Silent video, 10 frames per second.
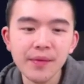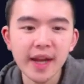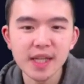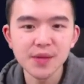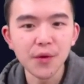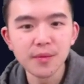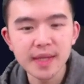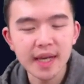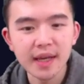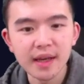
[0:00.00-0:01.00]
and it's formed
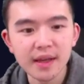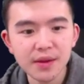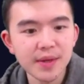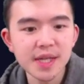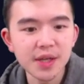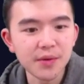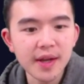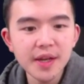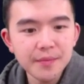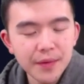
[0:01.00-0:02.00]
a 3D
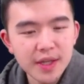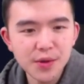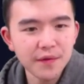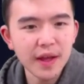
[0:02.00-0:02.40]
grid, sort of like